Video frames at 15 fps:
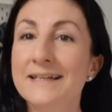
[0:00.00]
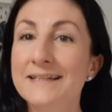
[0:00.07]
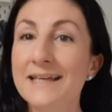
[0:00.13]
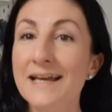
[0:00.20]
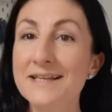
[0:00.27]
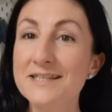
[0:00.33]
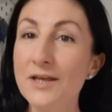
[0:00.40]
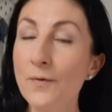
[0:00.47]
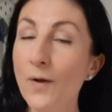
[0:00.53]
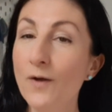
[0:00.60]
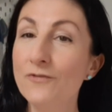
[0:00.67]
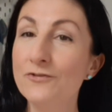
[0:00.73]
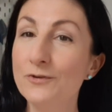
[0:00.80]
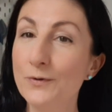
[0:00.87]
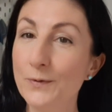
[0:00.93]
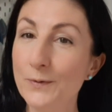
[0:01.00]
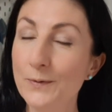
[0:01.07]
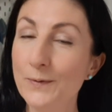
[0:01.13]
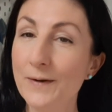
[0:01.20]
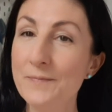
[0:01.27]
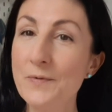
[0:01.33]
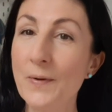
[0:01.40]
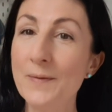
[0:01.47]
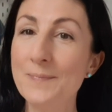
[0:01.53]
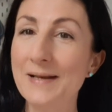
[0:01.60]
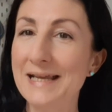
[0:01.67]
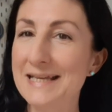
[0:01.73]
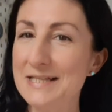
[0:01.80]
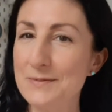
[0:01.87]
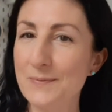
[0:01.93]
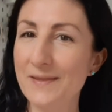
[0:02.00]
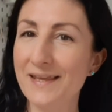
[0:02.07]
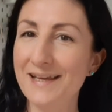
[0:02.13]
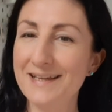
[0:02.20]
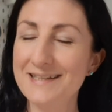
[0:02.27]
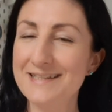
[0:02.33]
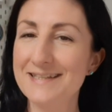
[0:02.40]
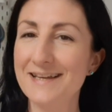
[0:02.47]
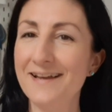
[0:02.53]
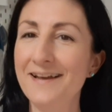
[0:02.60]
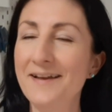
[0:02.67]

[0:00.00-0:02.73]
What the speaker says: Yeah, so overall, I'm quite pleased with it.